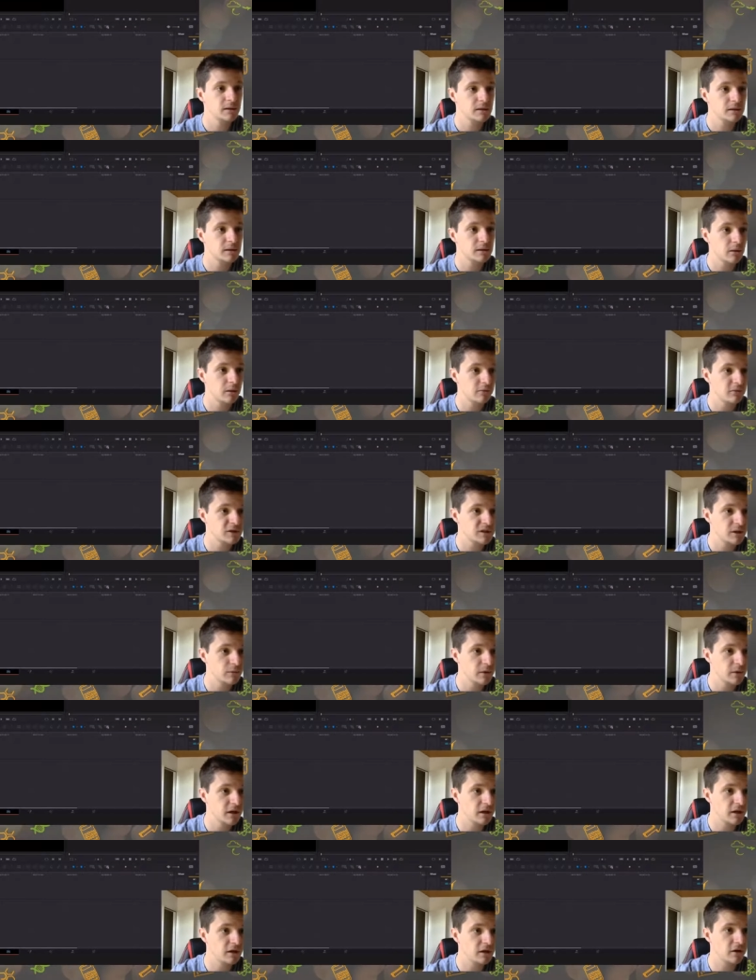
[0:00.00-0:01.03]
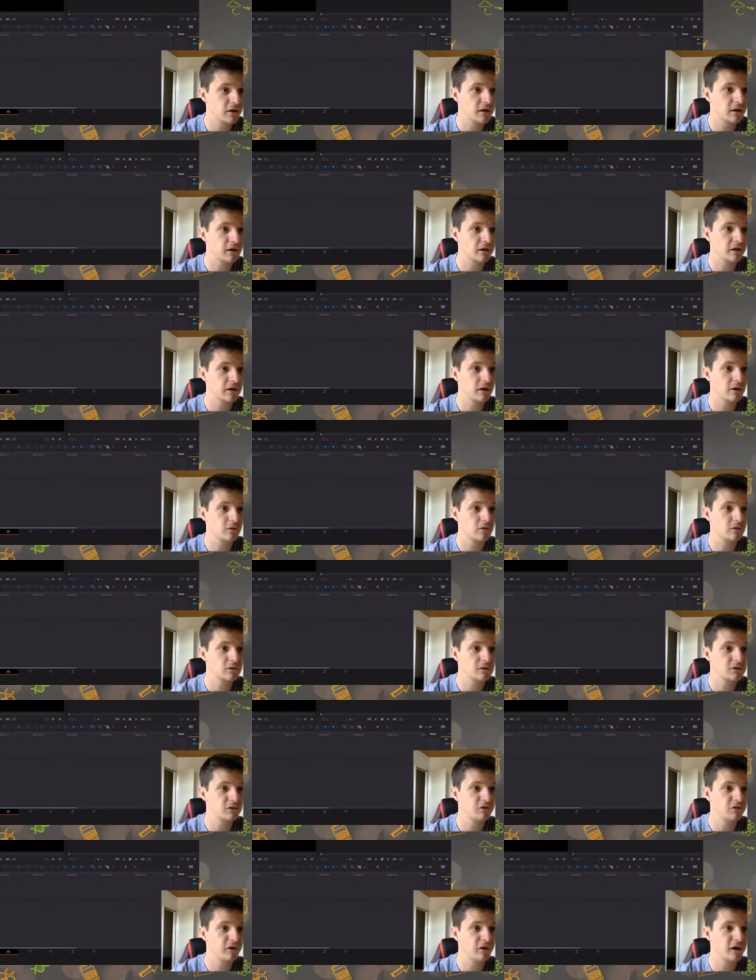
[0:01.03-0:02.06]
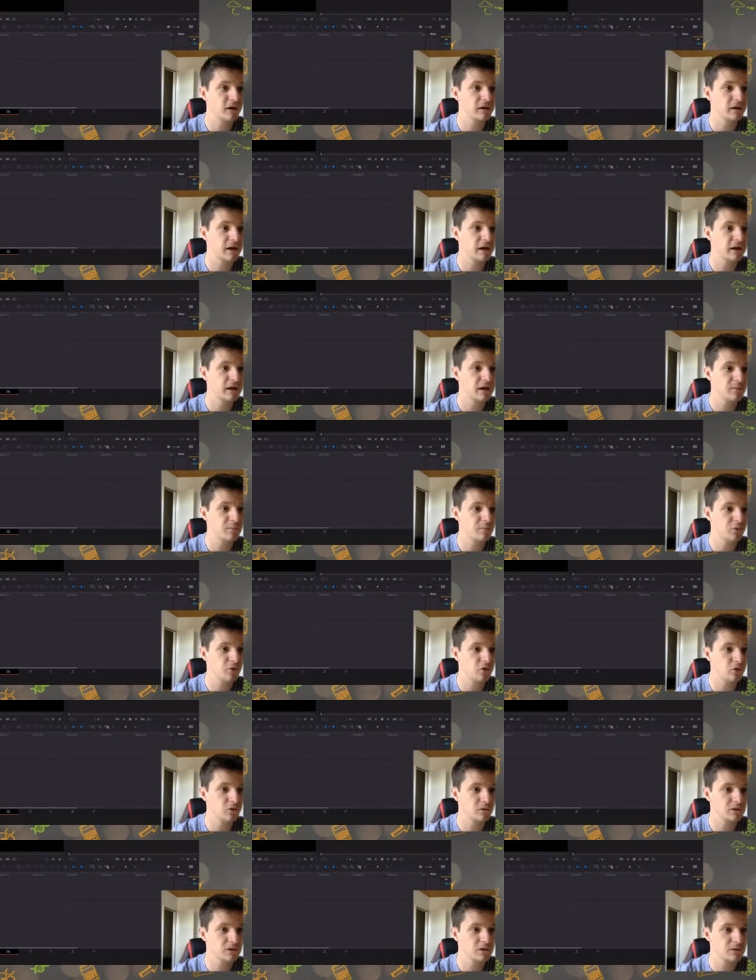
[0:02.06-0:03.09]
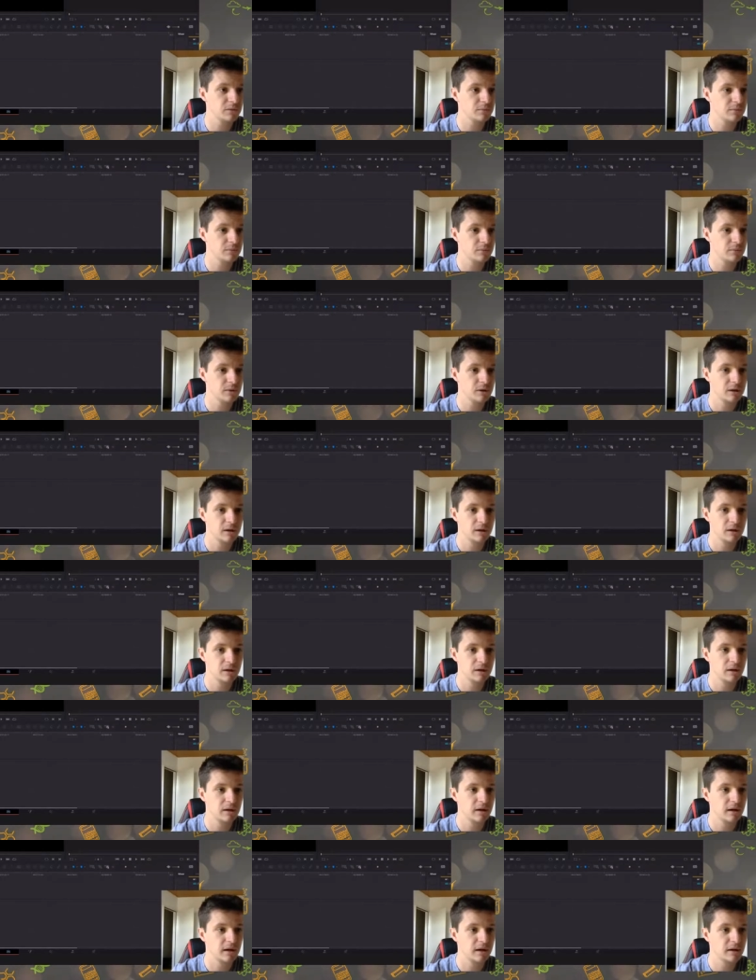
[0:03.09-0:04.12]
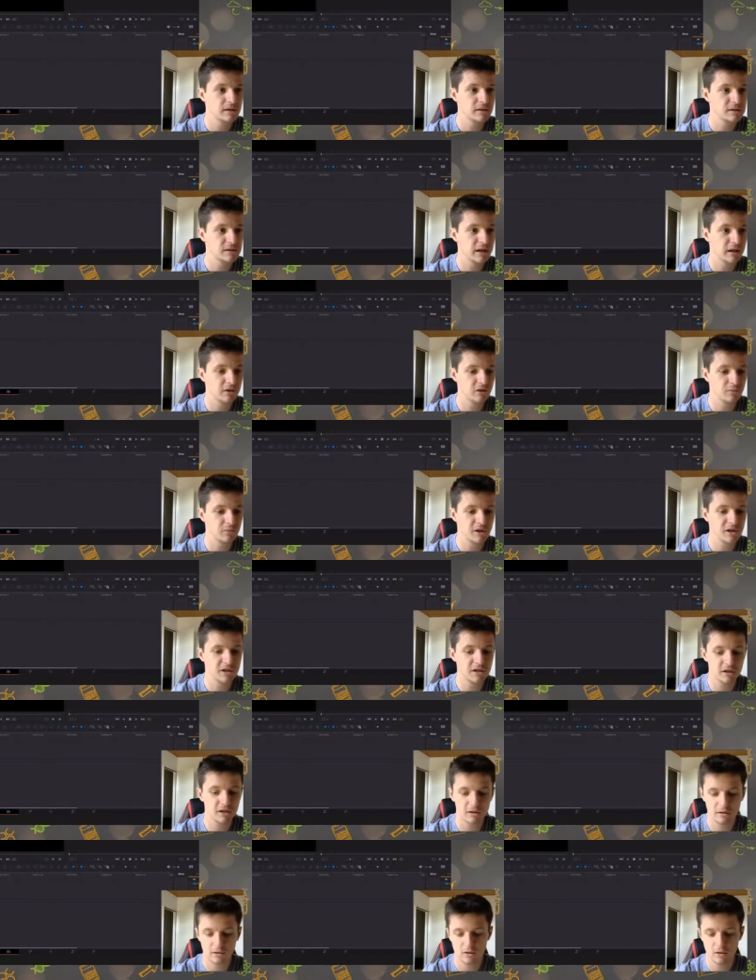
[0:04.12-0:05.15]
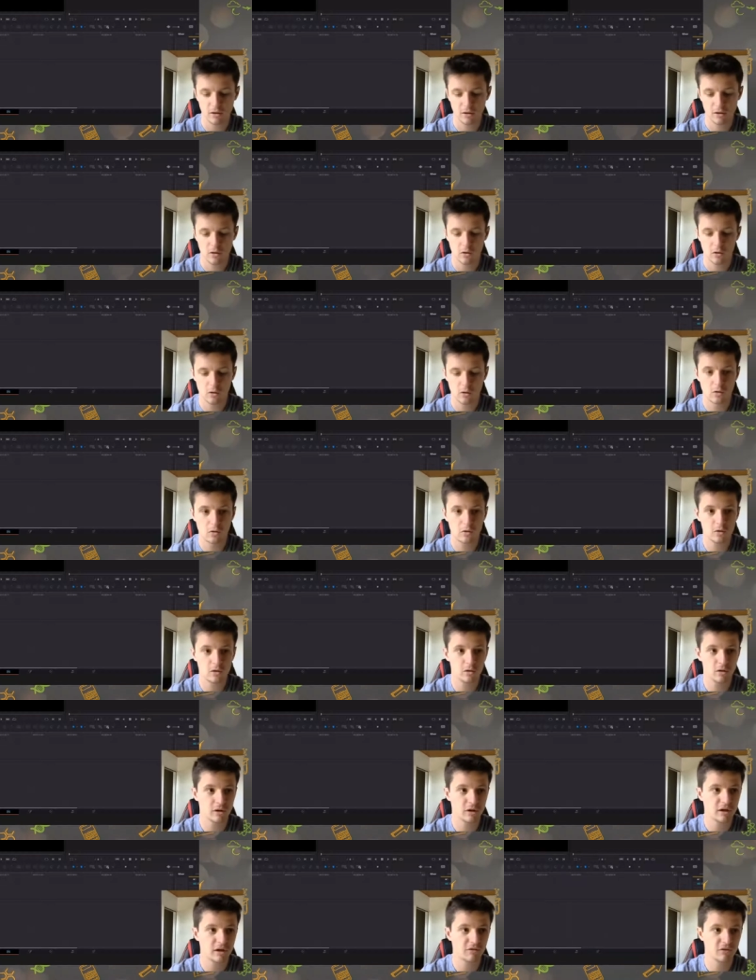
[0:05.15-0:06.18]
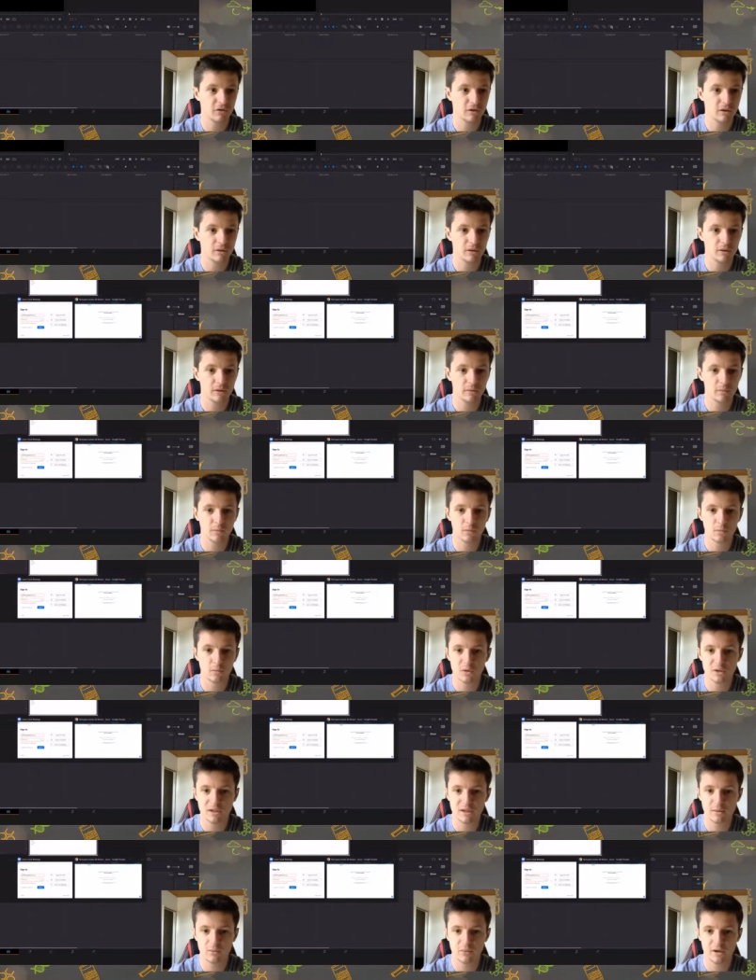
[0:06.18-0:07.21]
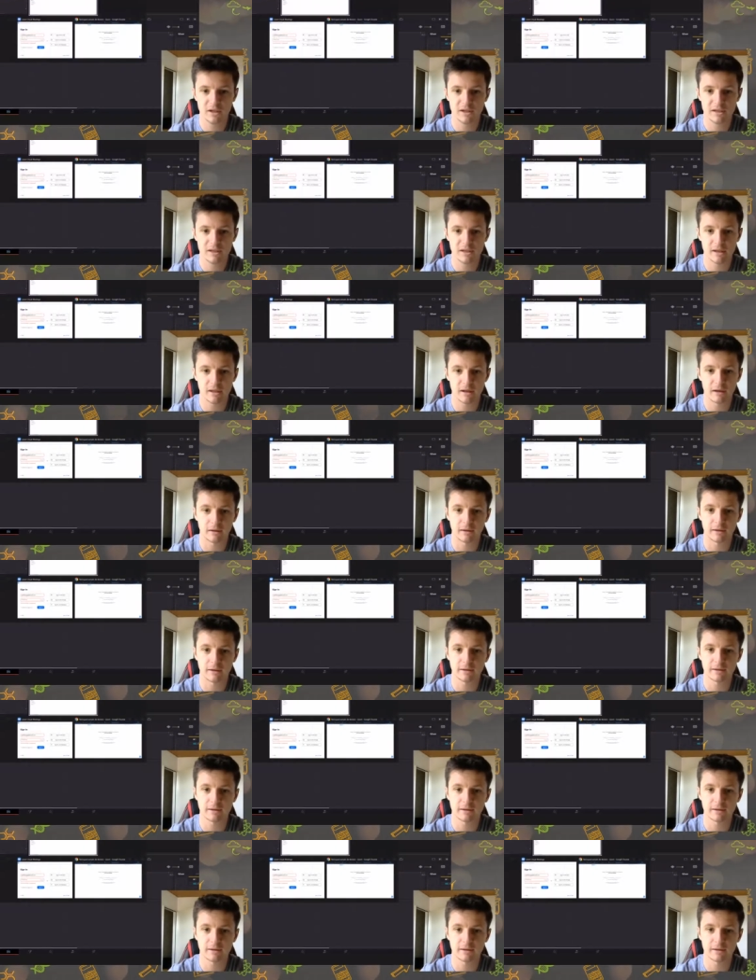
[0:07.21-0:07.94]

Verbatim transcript: So obviously we can either go to file and import and select the media, or you can even more simply uh,